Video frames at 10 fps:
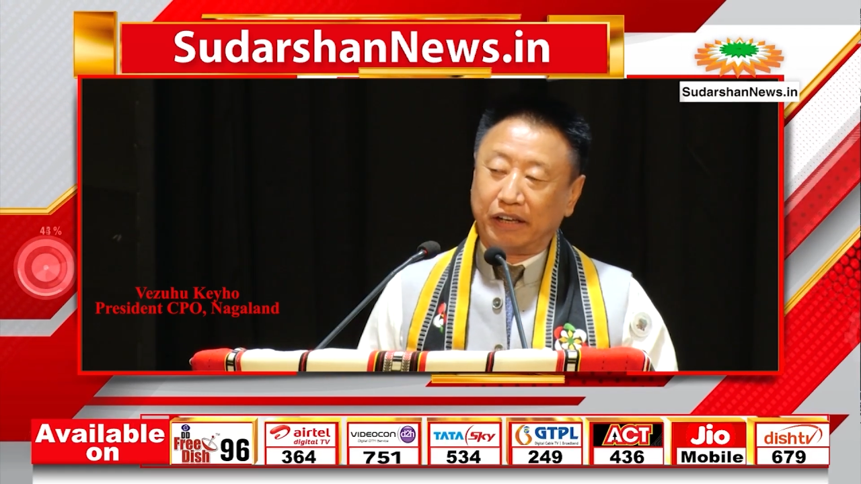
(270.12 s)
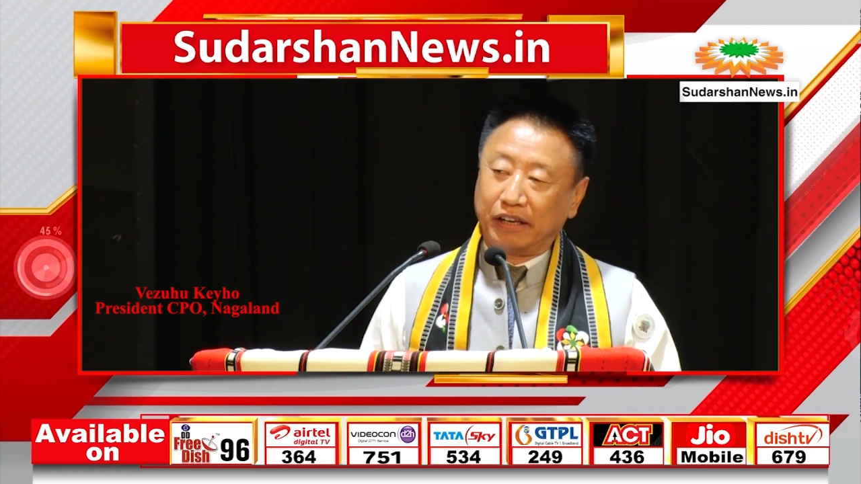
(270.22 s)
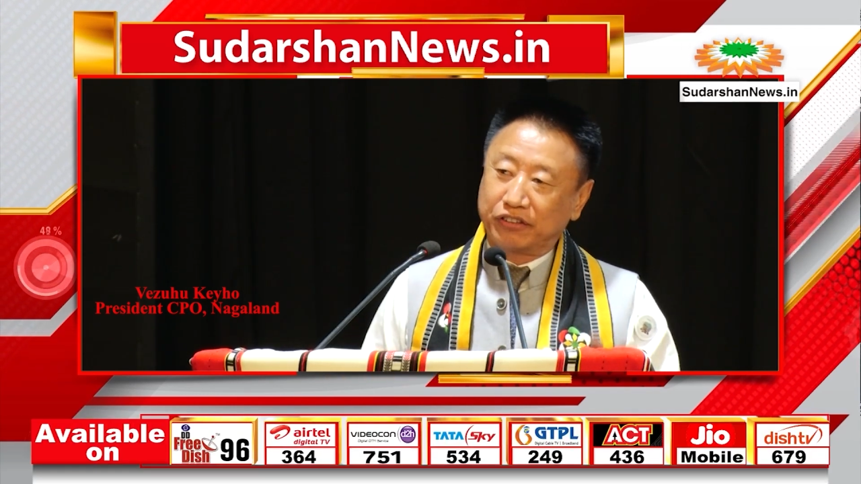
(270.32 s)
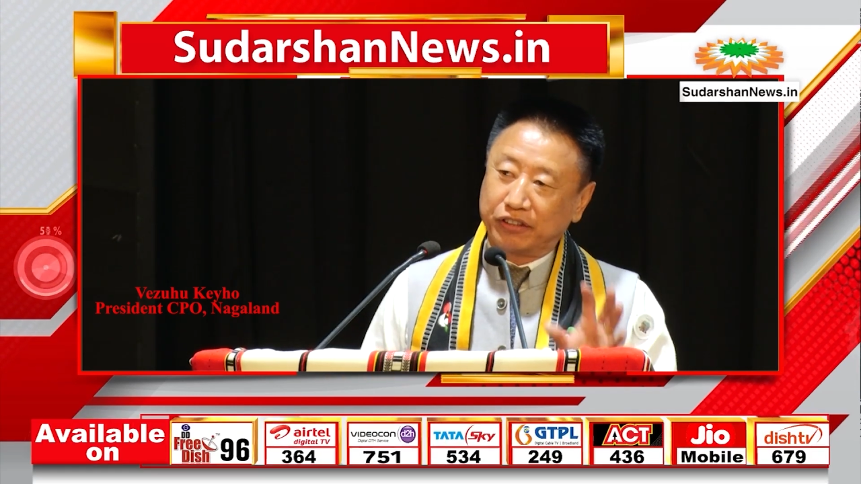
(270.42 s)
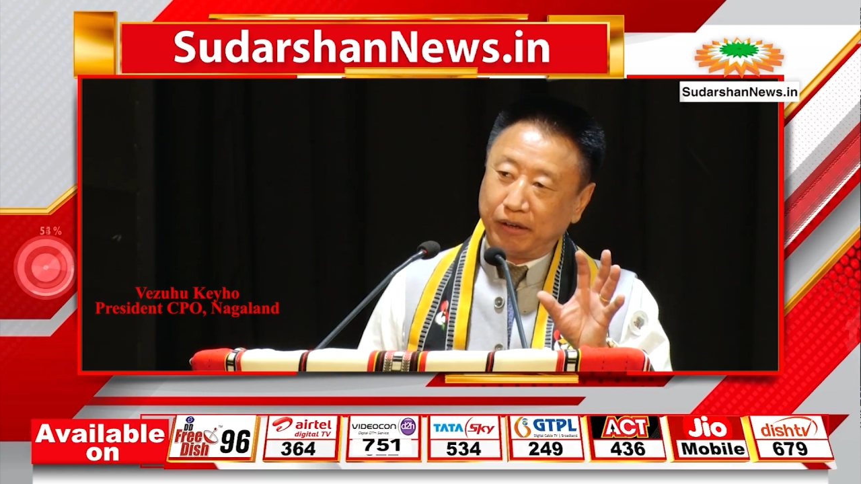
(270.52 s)

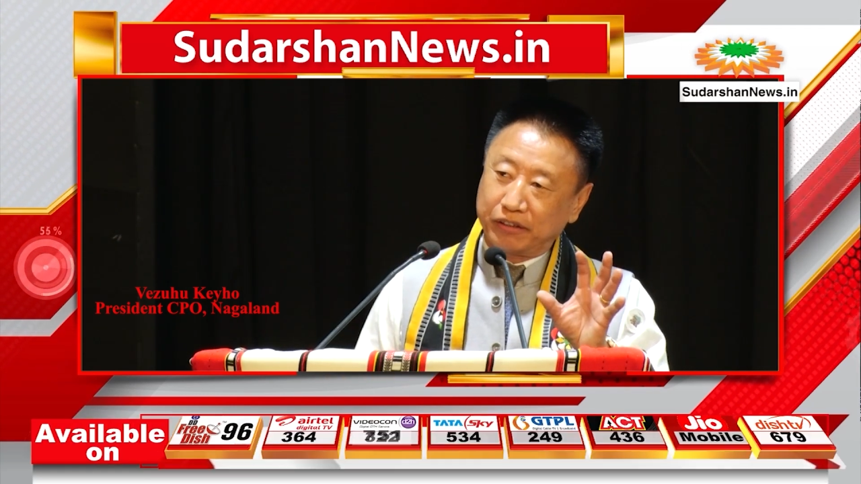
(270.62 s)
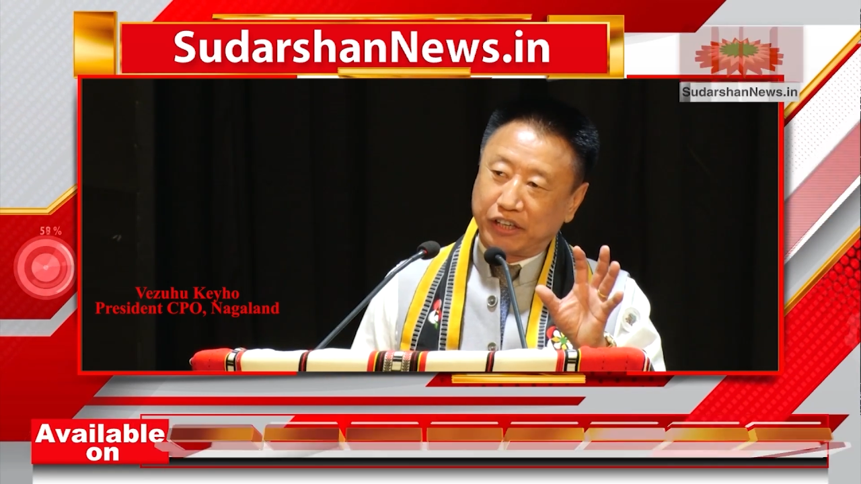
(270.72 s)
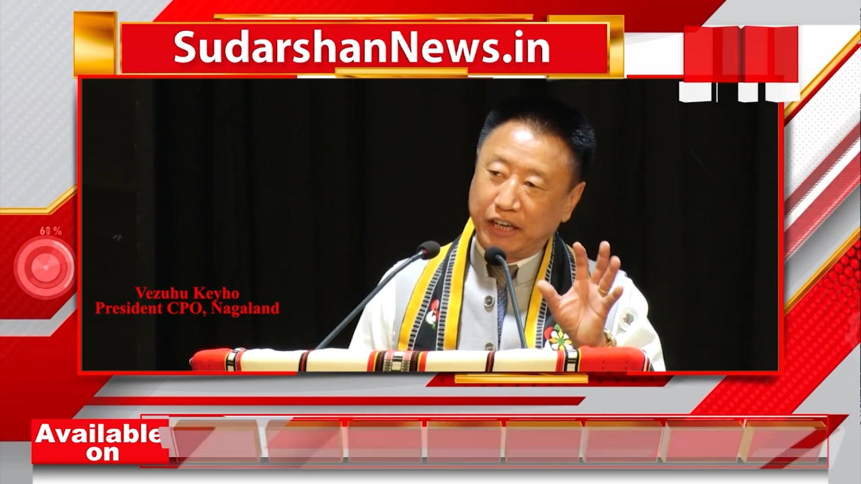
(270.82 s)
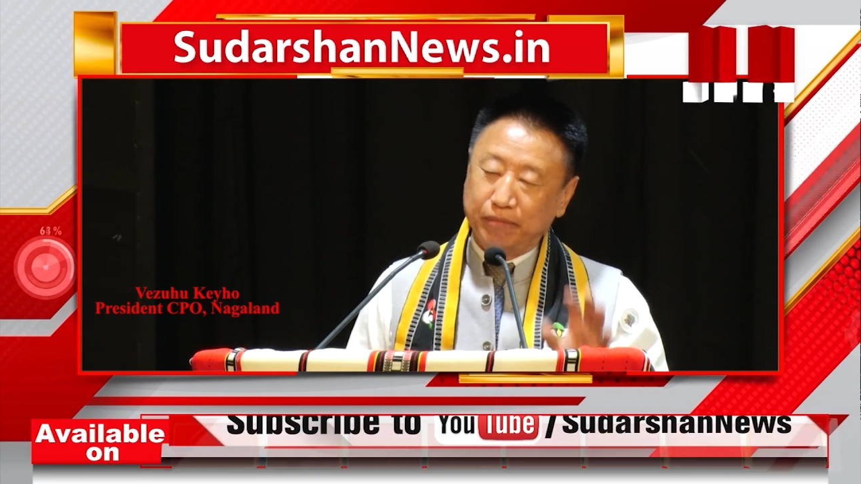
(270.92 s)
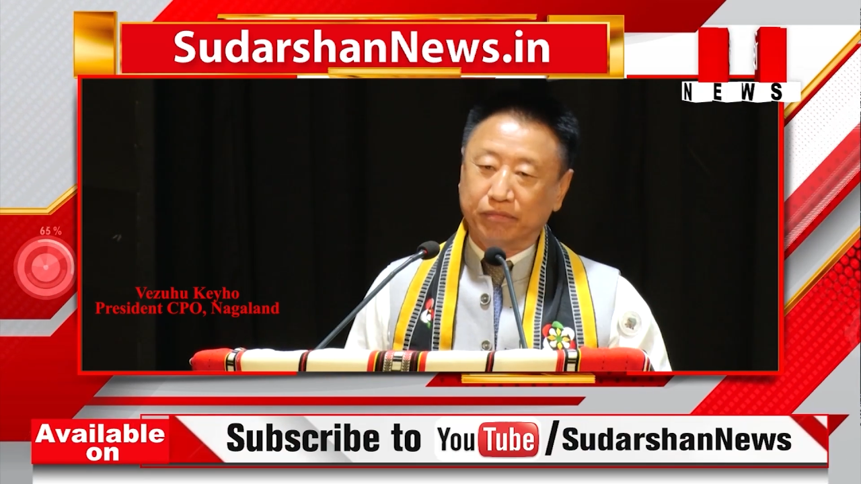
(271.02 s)
is the
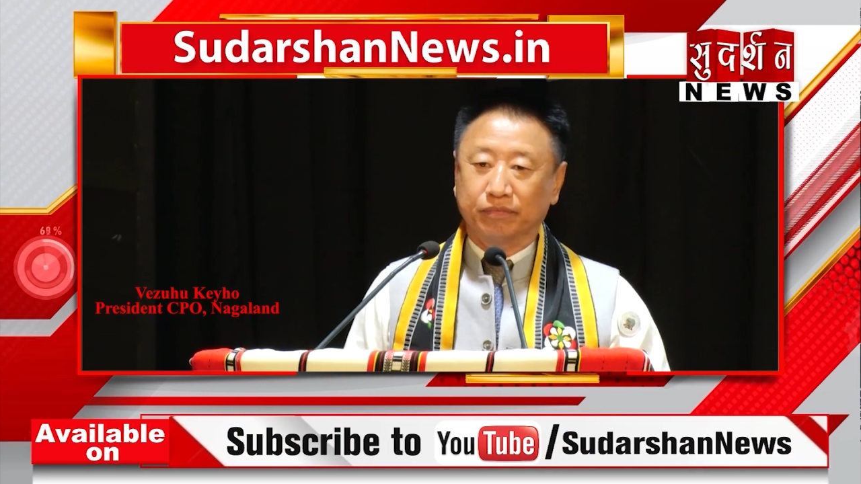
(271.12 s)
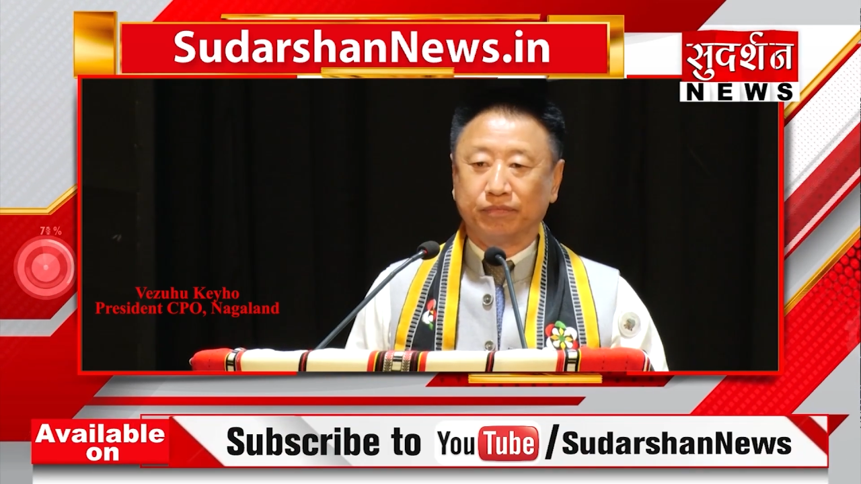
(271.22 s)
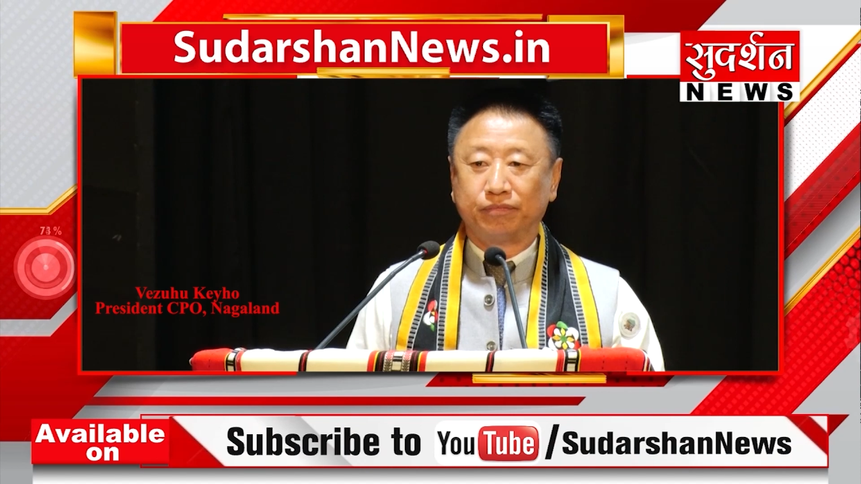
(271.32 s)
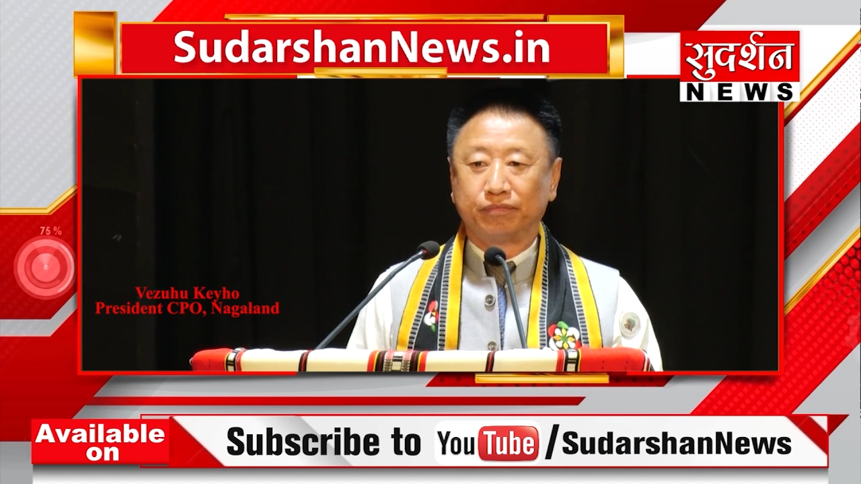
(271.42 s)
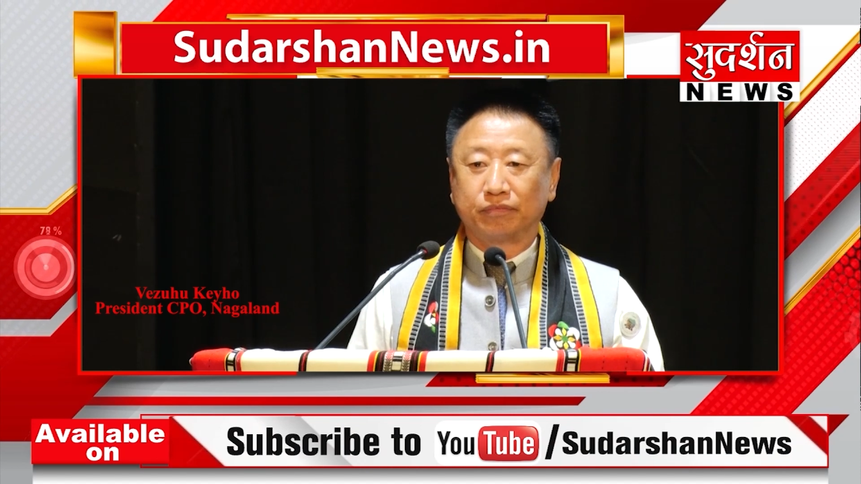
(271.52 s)
theme
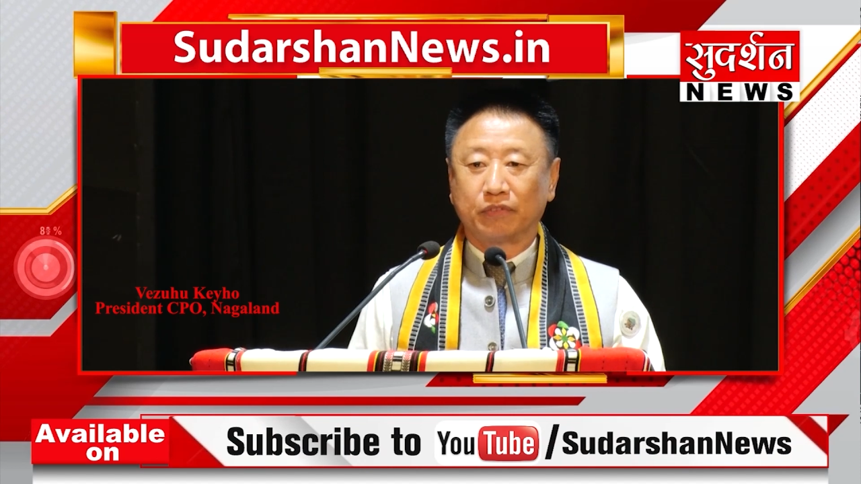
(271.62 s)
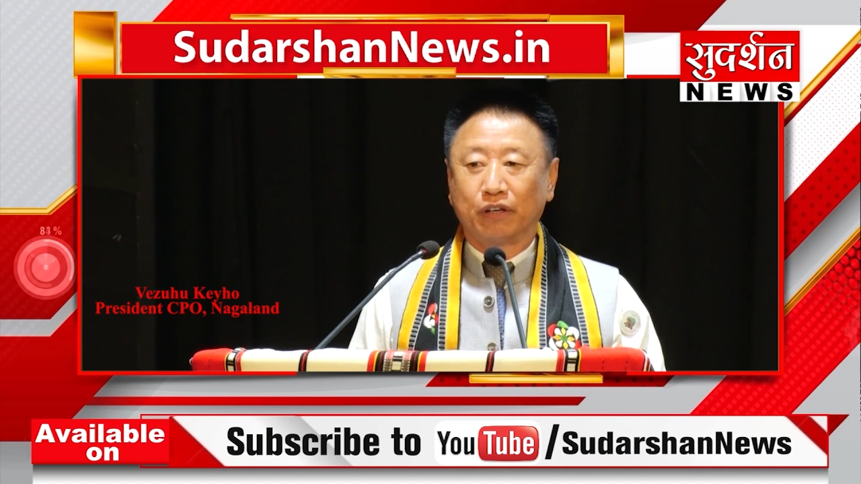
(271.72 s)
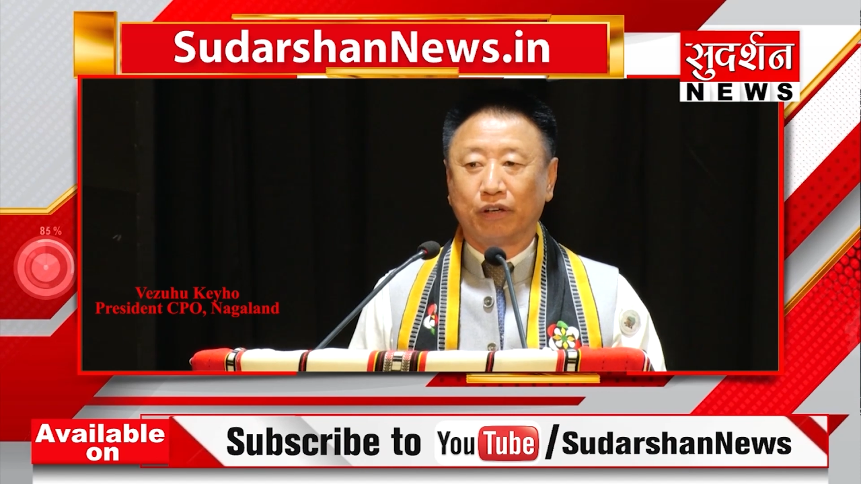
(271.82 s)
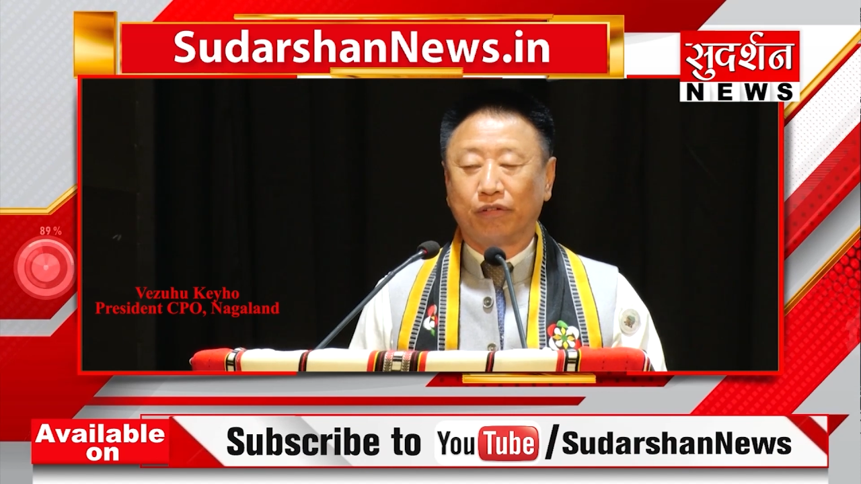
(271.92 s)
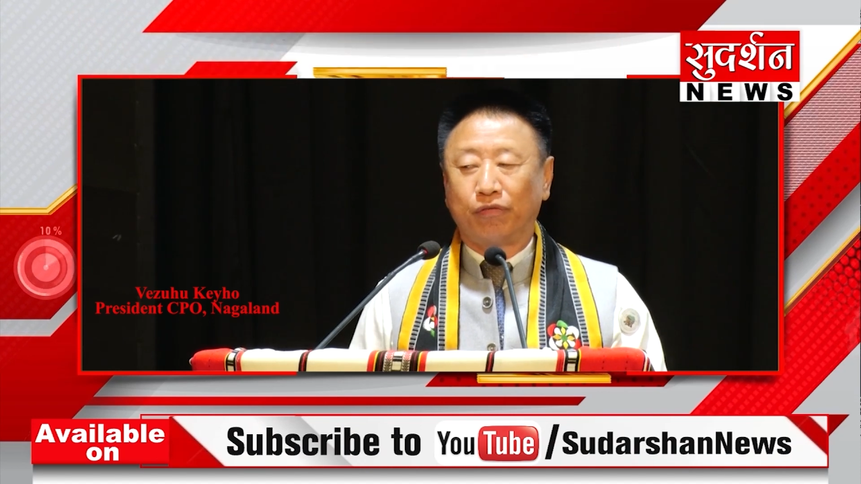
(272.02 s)

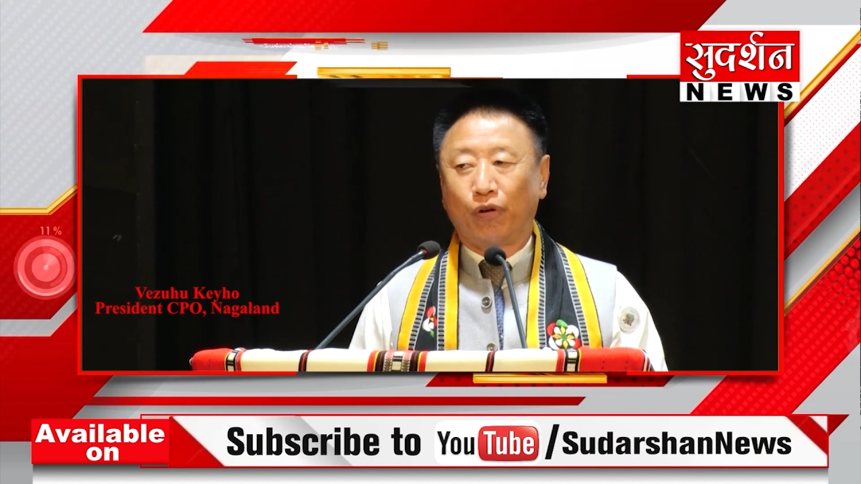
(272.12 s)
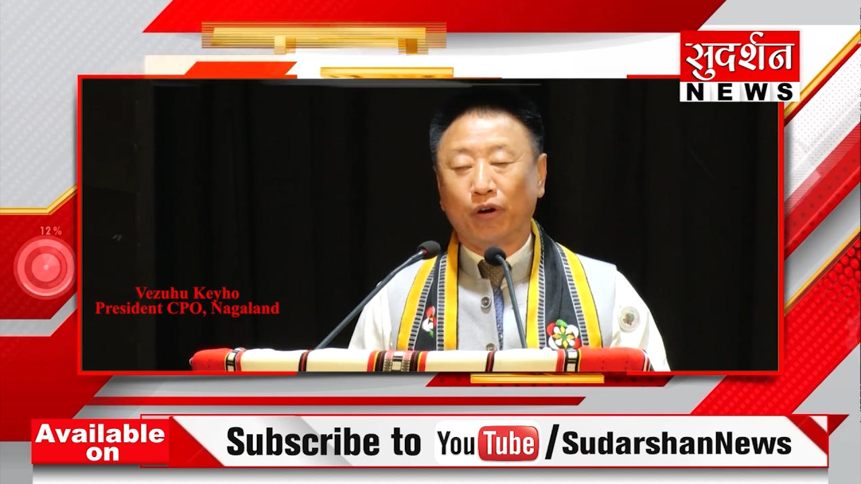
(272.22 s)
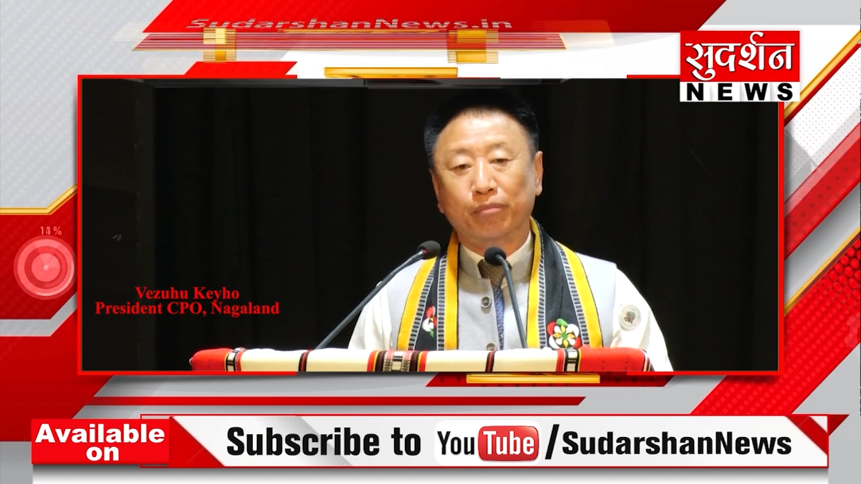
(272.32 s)
for